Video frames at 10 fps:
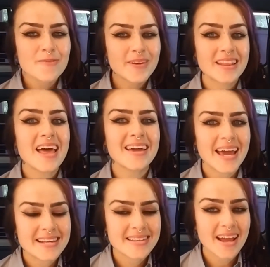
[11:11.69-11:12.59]
But in that
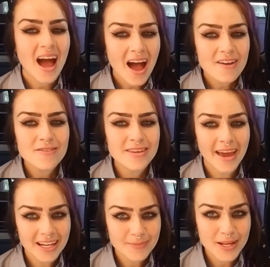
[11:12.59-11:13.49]
case, like I've
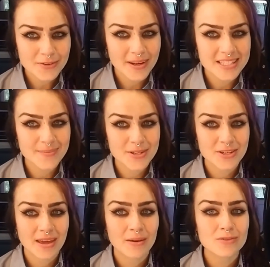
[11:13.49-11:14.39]
yanked my
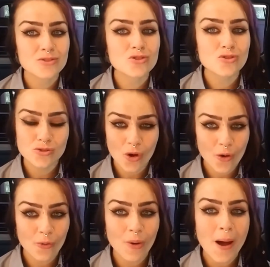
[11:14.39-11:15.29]
transmission out
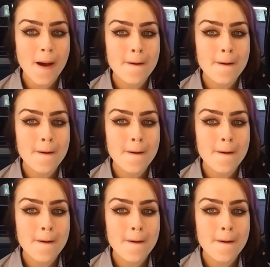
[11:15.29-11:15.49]
so